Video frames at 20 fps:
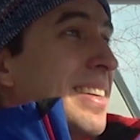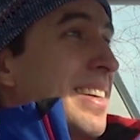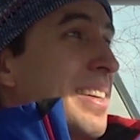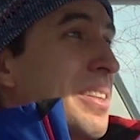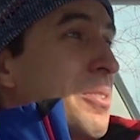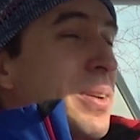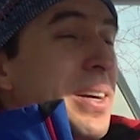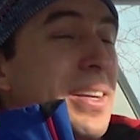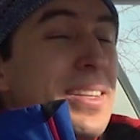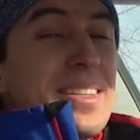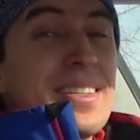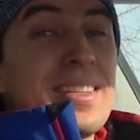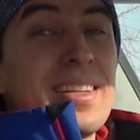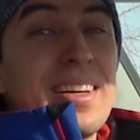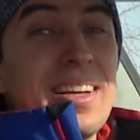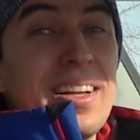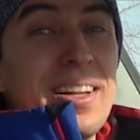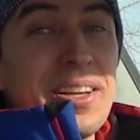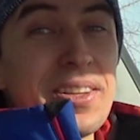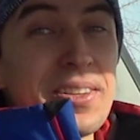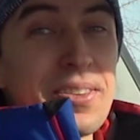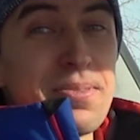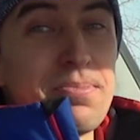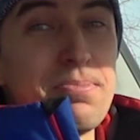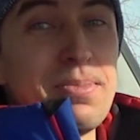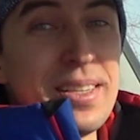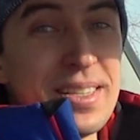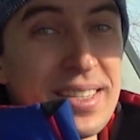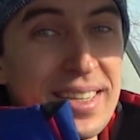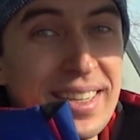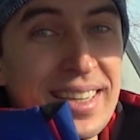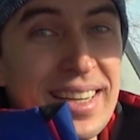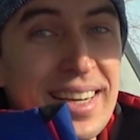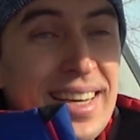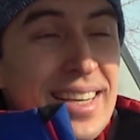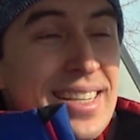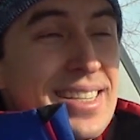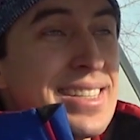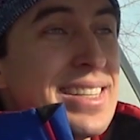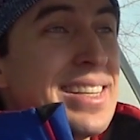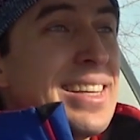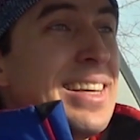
invited a lot of media guys.